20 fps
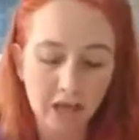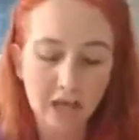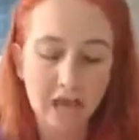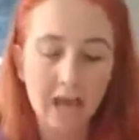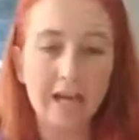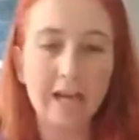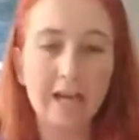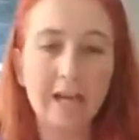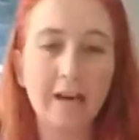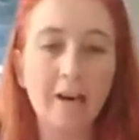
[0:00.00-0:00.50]

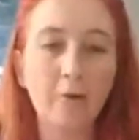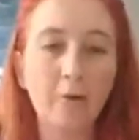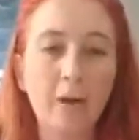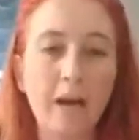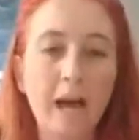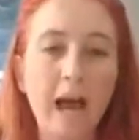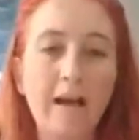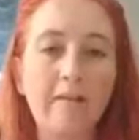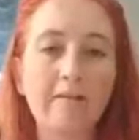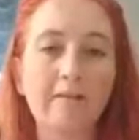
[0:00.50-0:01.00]
And here we
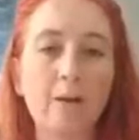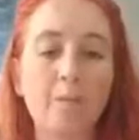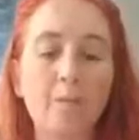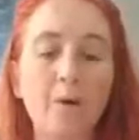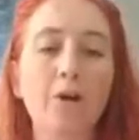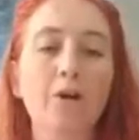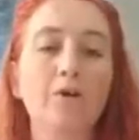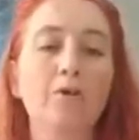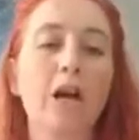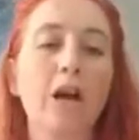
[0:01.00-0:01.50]
have
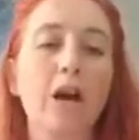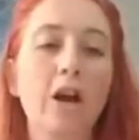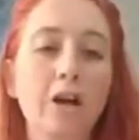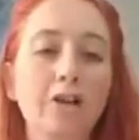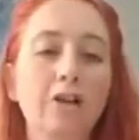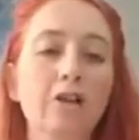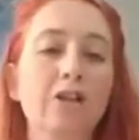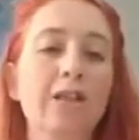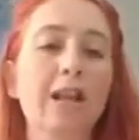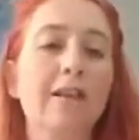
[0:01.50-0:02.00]
someone who's a
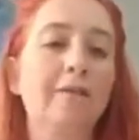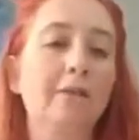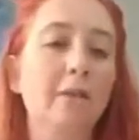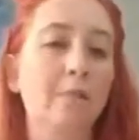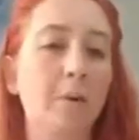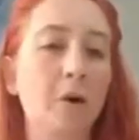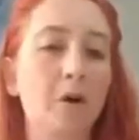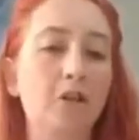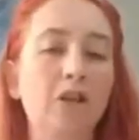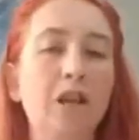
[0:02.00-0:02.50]
hunter safety
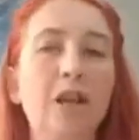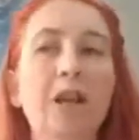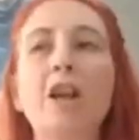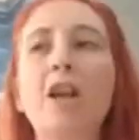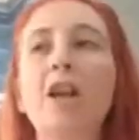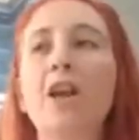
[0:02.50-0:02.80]
person